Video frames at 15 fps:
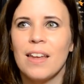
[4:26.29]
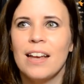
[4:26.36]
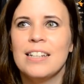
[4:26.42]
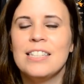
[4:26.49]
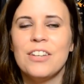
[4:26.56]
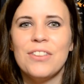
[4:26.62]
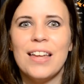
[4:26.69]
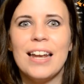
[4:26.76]

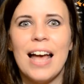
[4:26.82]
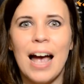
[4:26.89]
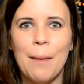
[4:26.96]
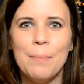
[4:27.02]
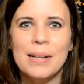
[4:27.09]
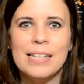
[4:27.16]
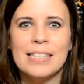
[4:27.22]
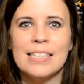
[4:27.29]
until that
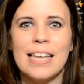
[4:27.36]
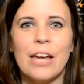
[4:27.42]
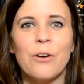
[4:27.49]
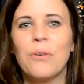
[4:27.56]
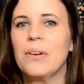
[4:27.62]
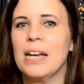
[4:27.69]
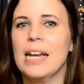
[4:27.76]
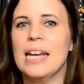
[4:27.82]
happens, I
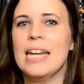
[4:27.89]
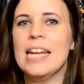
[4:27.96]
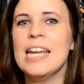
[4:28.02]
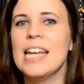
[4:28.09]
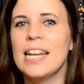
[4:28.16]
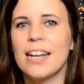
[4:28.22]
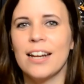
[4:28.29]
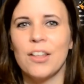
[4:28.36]
don't
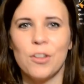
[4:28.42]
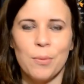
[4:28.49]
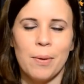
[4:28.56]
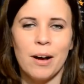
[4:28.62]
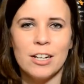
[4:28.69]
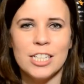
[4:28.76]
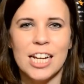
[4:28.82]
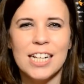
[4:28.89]
need another
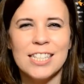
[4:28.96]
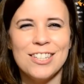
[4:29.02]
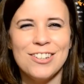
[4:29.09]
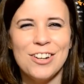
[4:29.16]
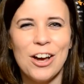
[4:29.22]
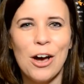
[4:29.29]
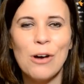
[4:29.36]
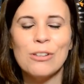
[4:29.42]
project, you
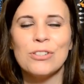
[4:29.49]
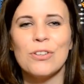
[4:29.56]
know?